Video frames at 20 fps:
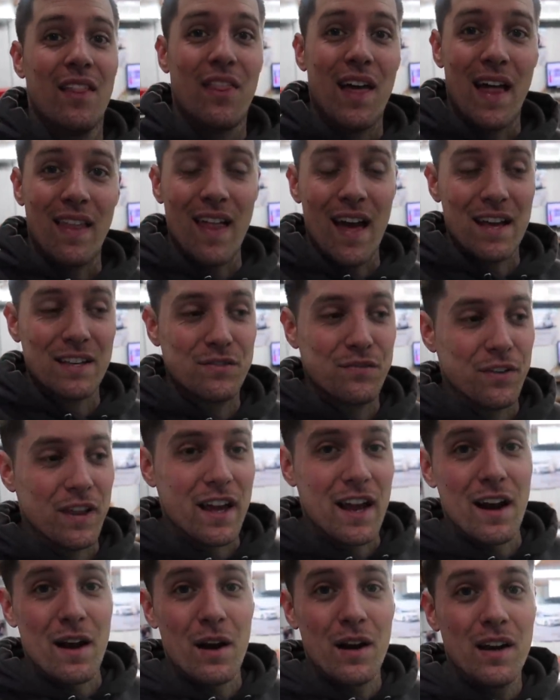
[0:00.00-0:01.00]
that last
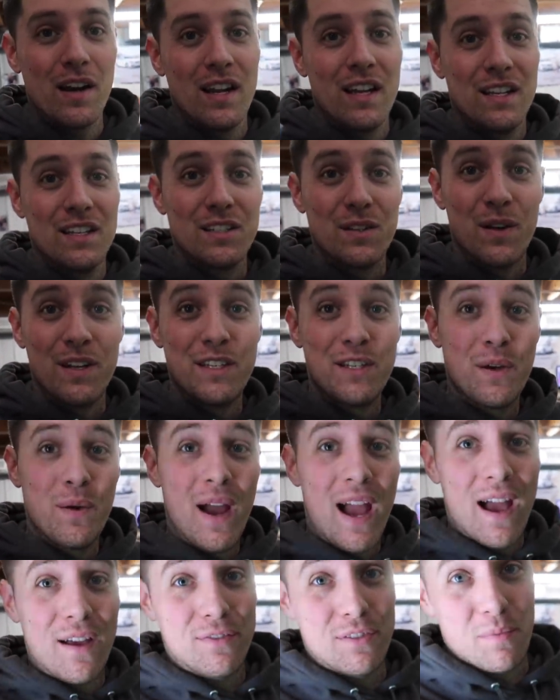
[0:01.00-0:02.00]
flare, so I do
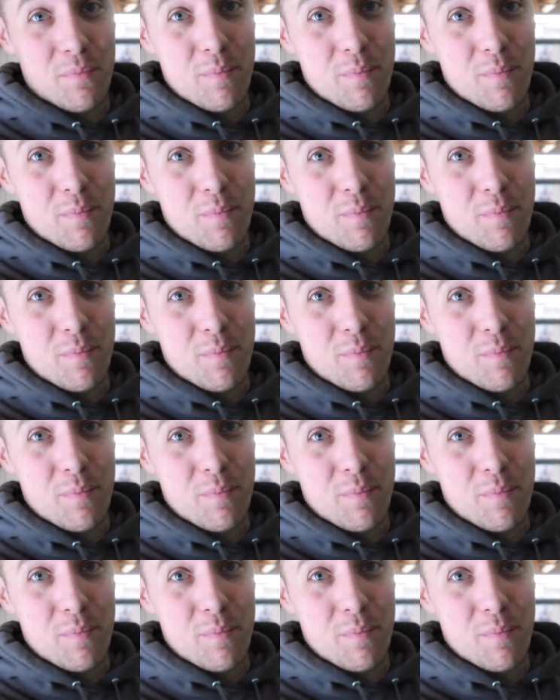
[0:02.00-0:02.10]
have